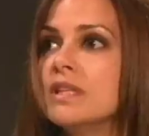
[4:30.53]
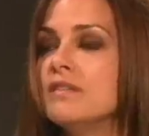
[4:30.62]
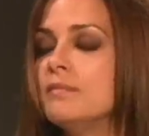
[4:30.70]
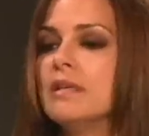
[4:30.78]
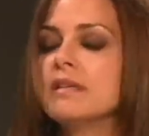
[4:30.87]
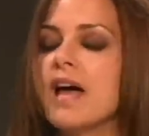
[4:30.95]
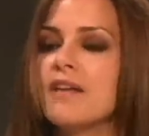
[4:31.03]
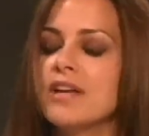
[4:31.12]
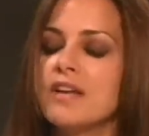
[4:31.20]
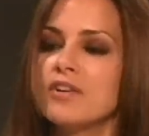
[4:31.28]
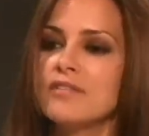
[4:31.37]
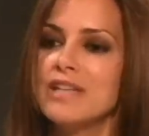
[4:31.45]
relieved to be alive.
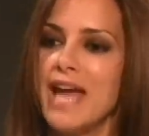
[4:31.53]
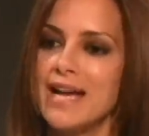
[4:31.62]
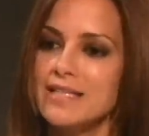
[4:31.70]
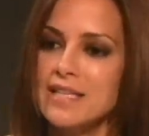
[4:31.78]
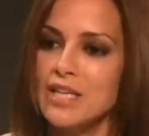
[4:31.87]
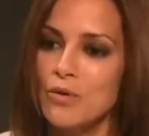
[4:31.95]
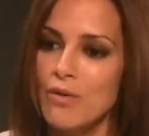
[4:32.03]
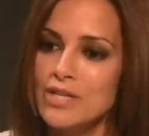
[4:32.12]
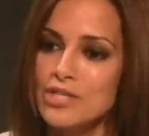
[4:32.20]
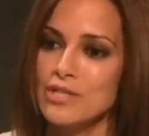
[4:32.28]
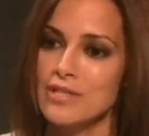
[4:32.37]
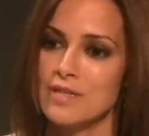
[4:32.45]
I never even asked any
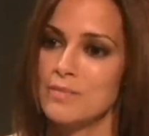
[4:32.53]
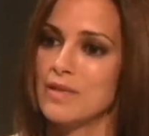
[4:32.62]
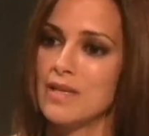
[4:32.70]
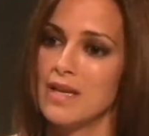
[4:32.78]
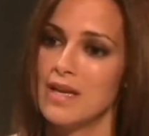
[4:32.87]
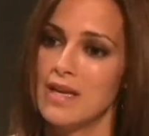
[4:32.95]
questions, but...